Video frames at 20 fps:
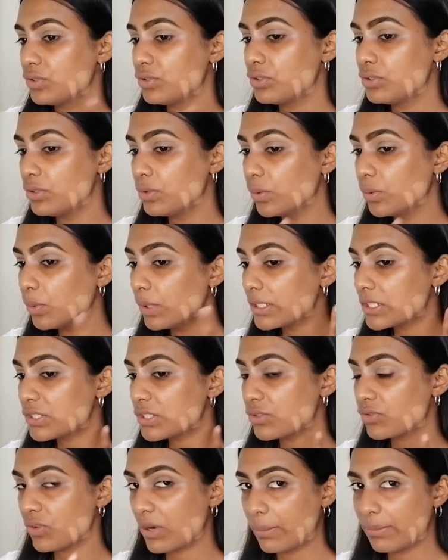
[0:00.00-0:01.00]
you do
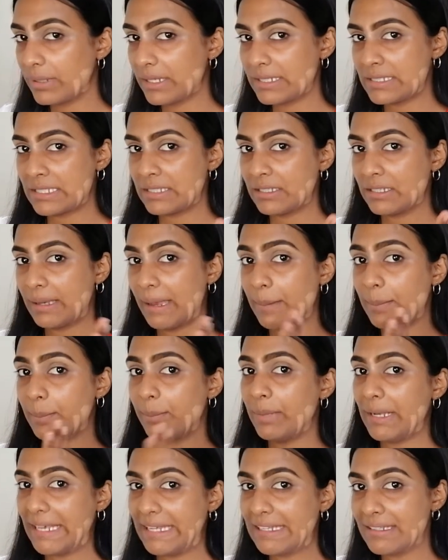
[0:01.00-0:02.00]
want to rub it
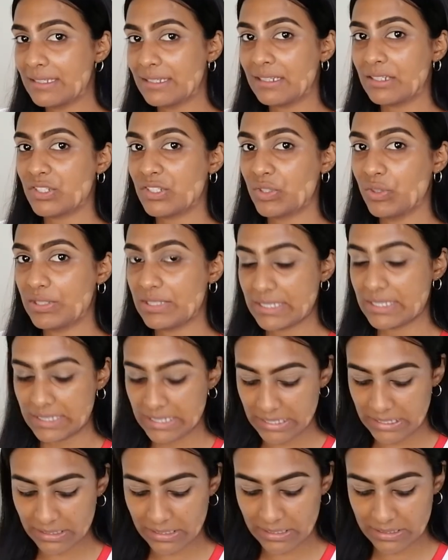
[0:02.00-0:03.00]
and blend it into the
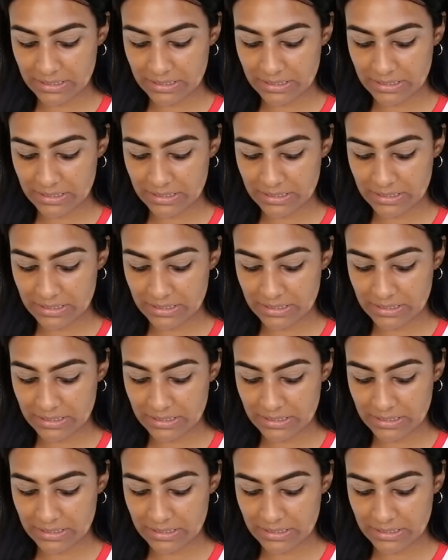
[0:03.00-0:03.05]
skin.